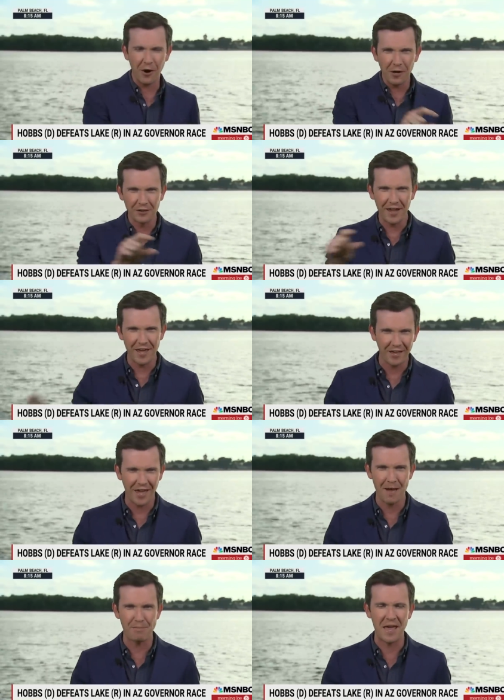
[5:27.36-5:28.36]
Kari Lake
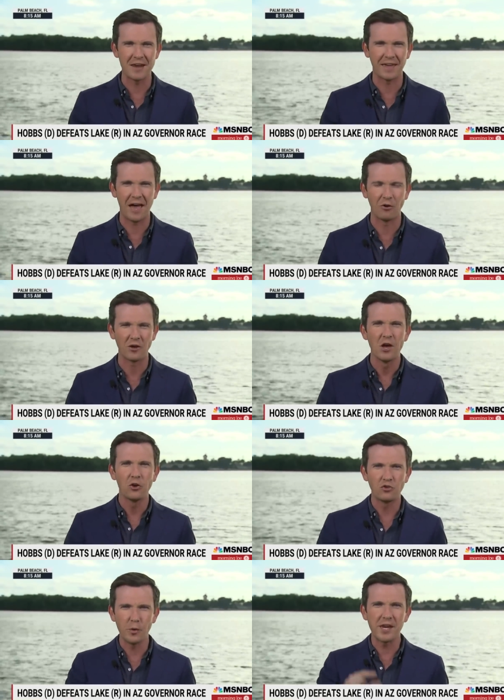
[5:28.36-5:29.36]
campaign account
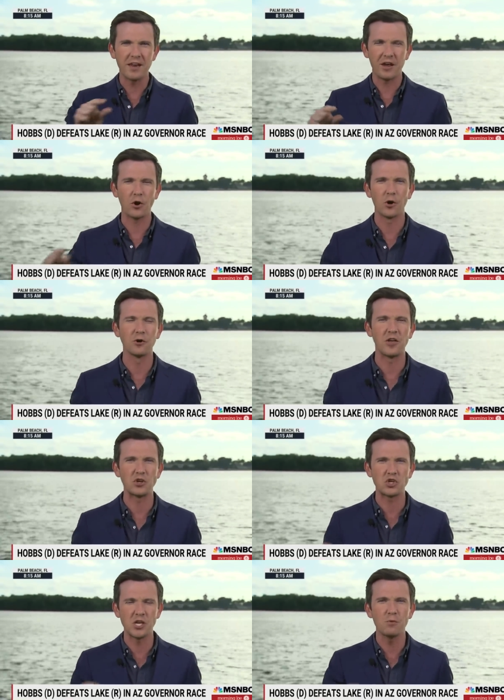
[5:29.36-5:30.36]
tweeted at her
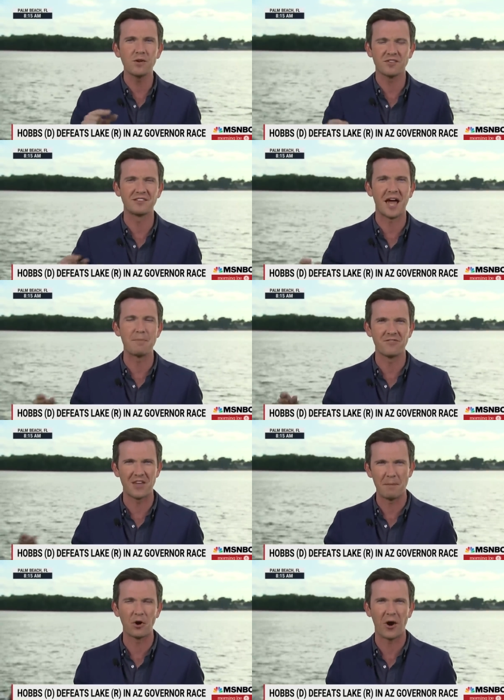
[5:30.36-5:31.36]
that she was the type of
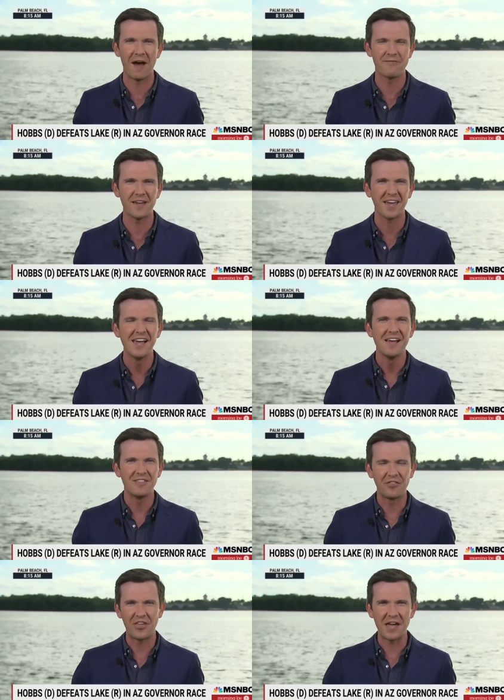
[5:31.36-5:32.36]
demographic
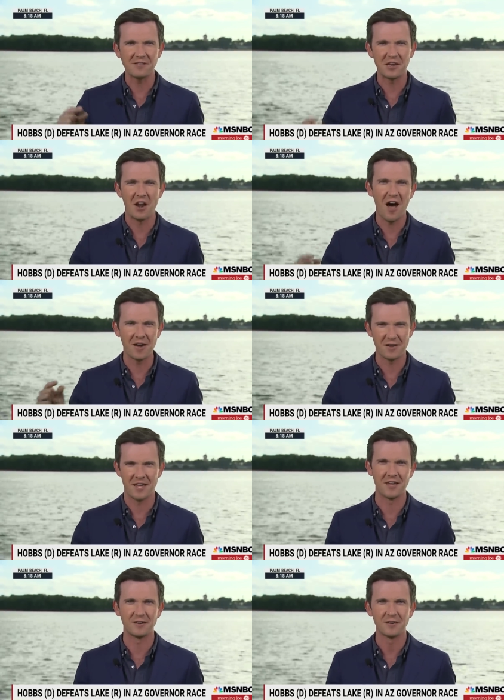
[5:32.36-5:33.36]
that they did not
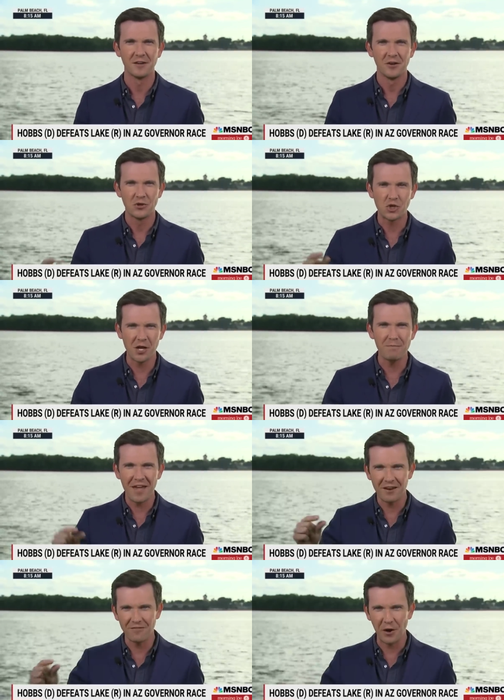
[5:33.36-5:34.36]
need. She
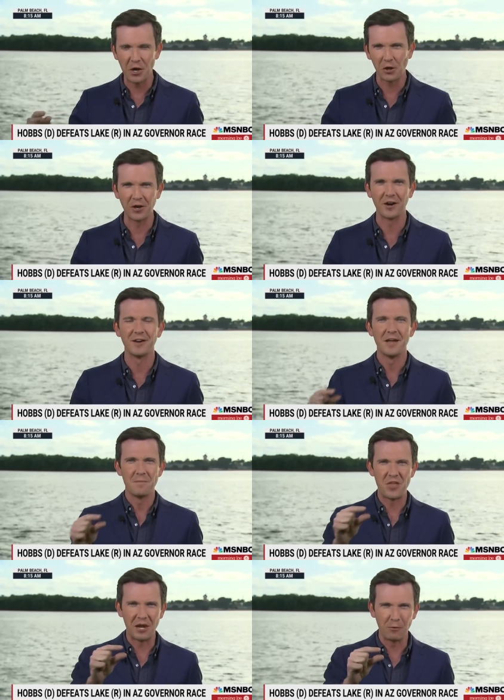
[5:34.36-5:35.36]
made it very clear
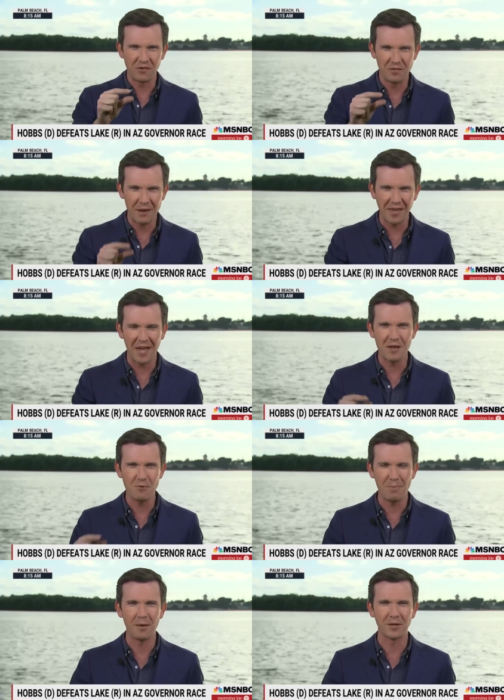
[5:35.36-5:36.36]
that it was the McCain
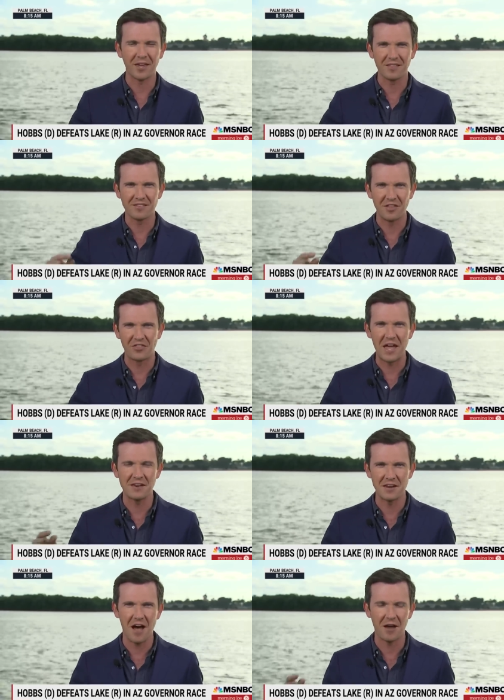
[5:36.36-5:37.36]
Republicans that
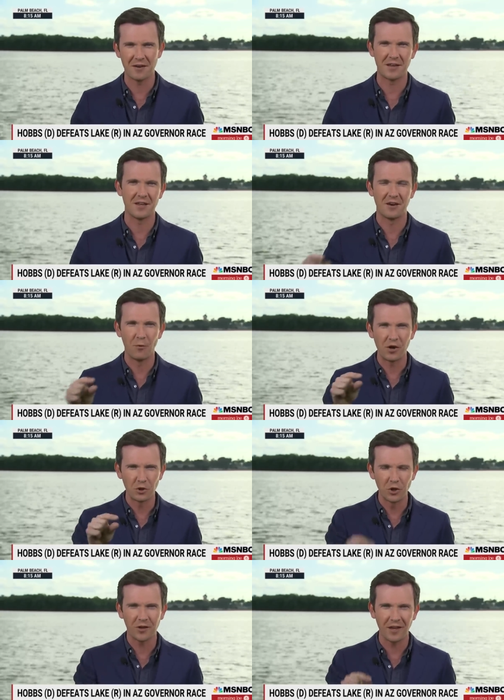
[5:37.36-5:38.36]
they did not need. And when
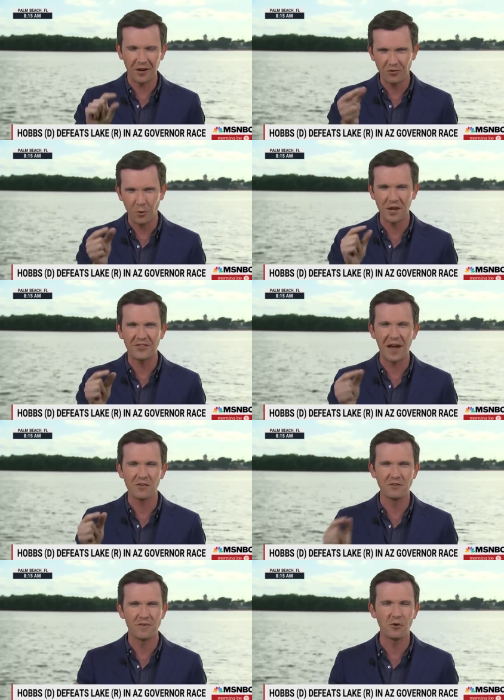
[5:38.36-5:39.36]
you're looking at a
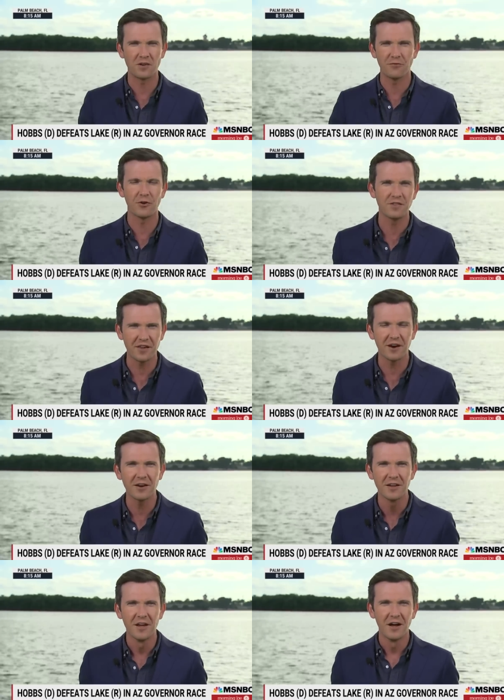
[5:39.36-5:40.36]
20,000 vote difference here,